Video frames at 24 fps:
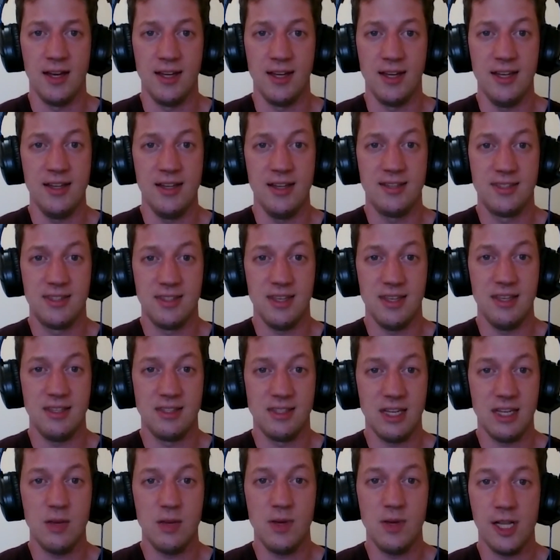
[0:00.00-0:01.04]
It's it's
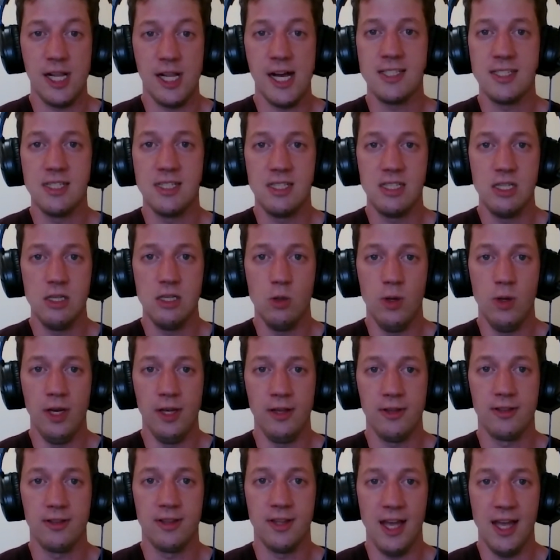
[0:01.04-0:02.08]
going to be a lot to deal
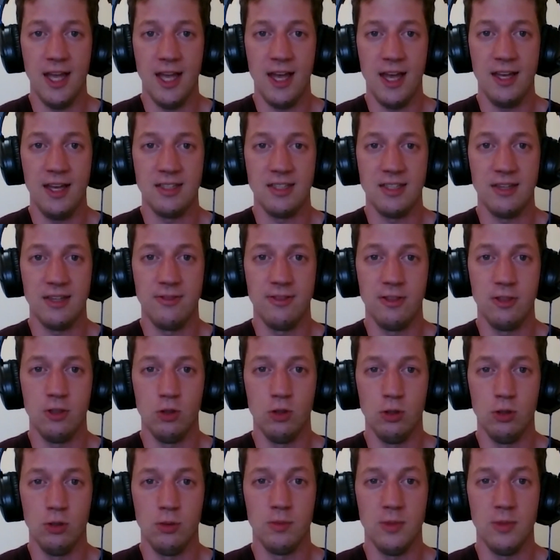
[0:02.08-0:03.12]
with, and if
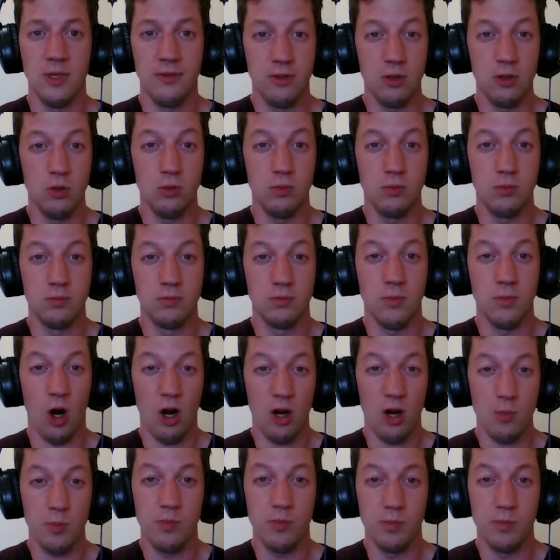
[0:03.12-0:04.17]
you if you
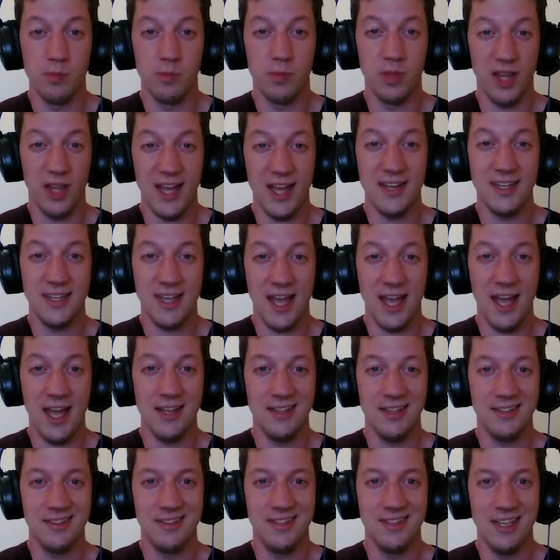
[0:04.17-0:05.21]
aren't planned
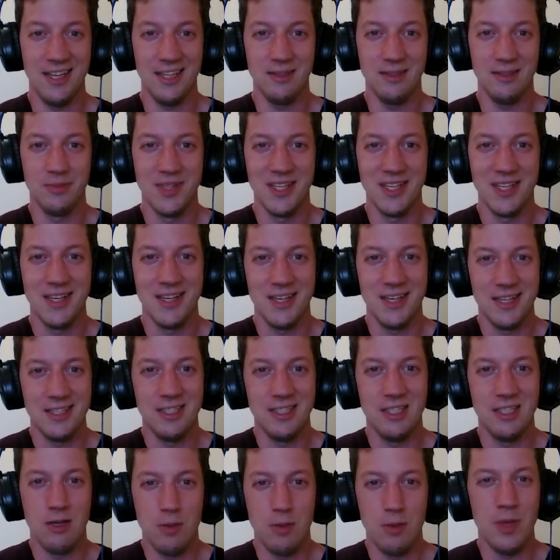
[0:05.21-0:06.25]
ahead, then
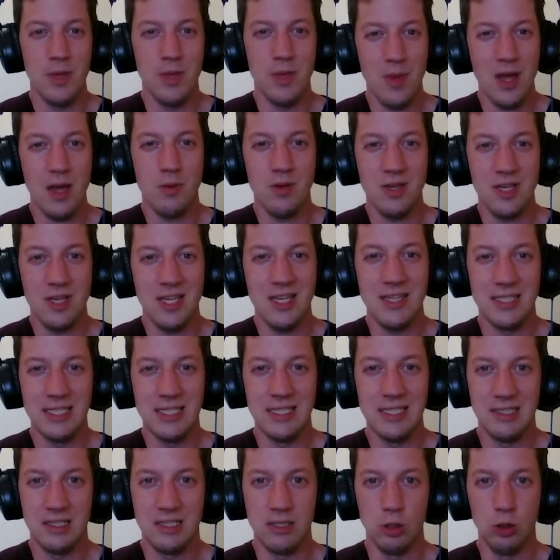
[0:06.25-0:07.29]
you know it, it may be easy
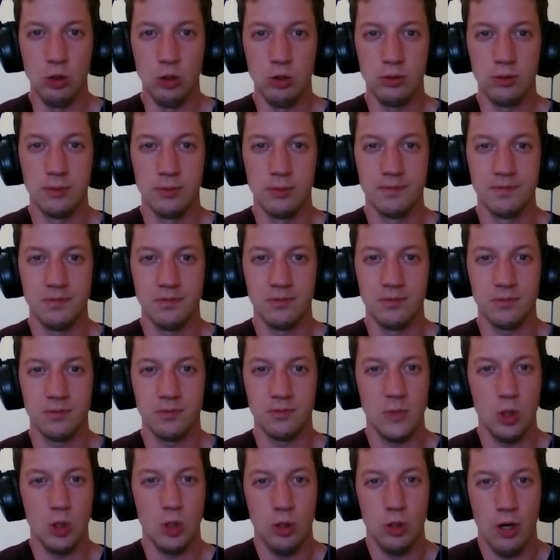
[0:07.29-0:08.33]
to
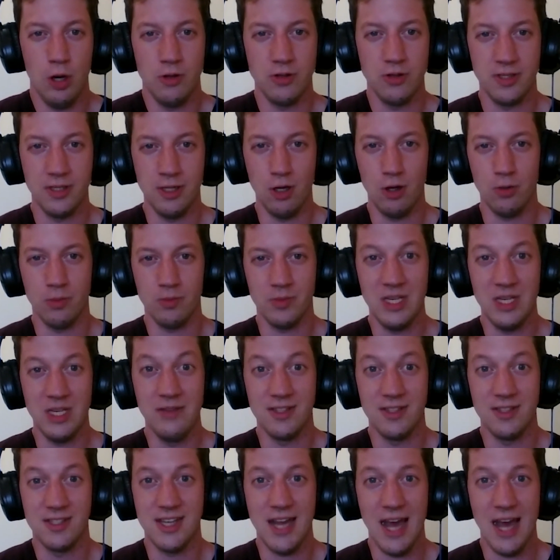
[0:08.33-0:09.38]
who knows you know
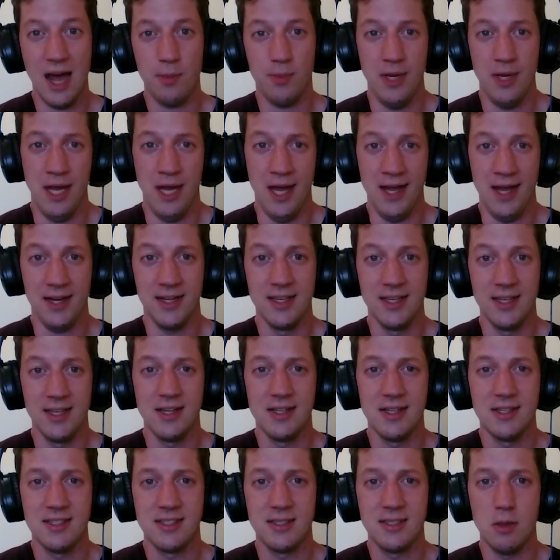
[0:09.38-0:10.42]
even snap at
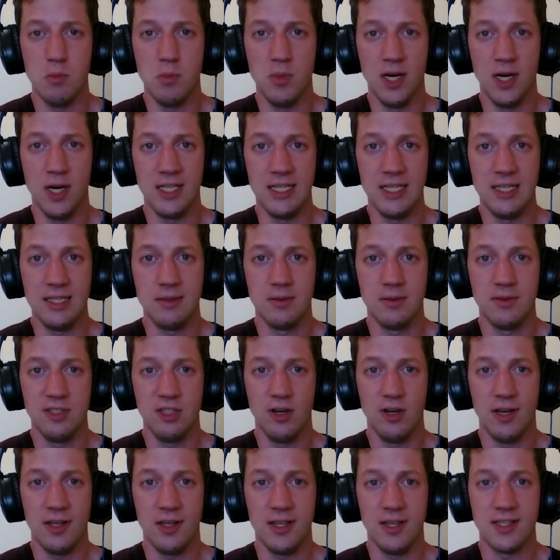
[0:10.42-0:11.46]
somebody
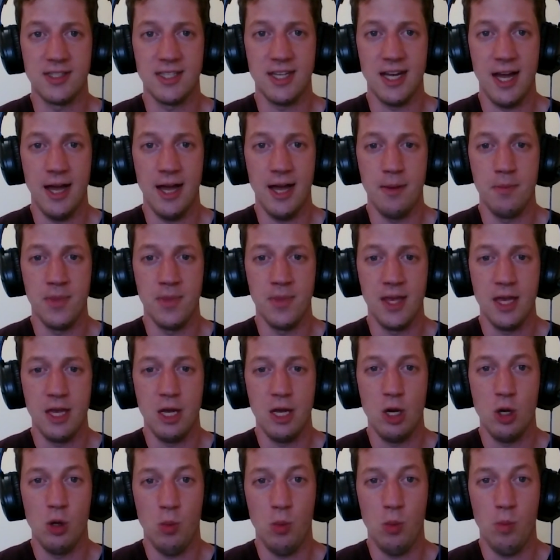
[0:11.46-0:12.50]
during this time,
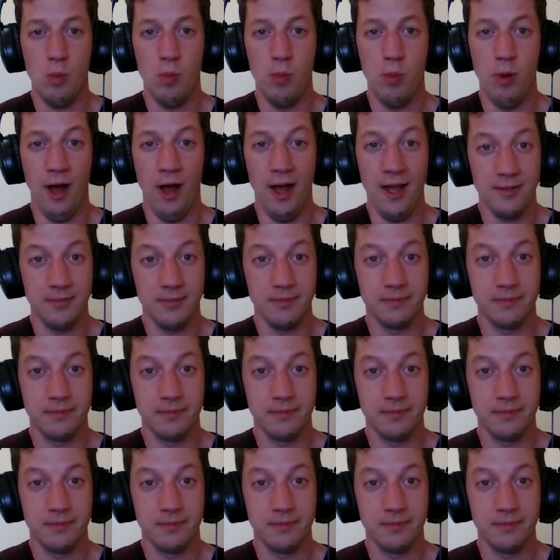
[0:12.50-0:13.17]
but